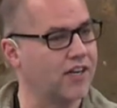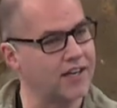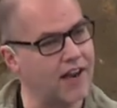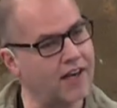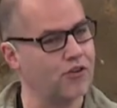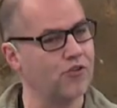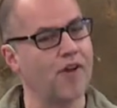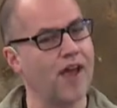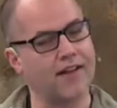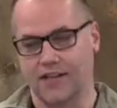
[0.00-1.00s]
and not
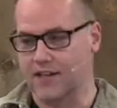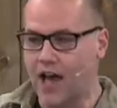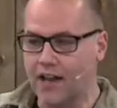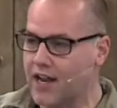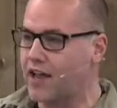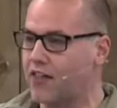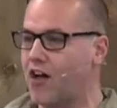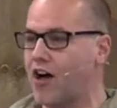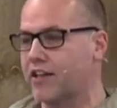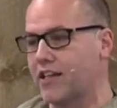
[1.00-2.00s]
interact and not
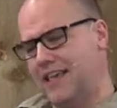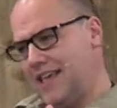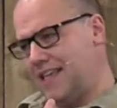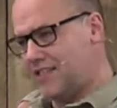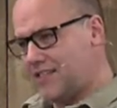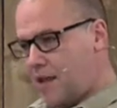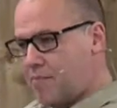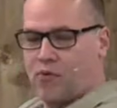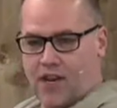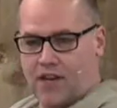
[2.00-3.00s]
dialogue and
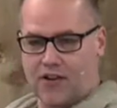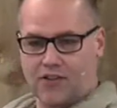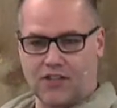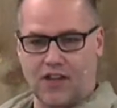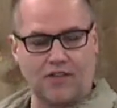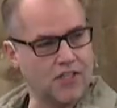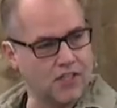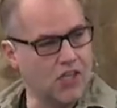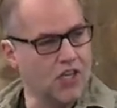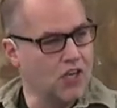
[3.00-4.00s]
separate ourselves and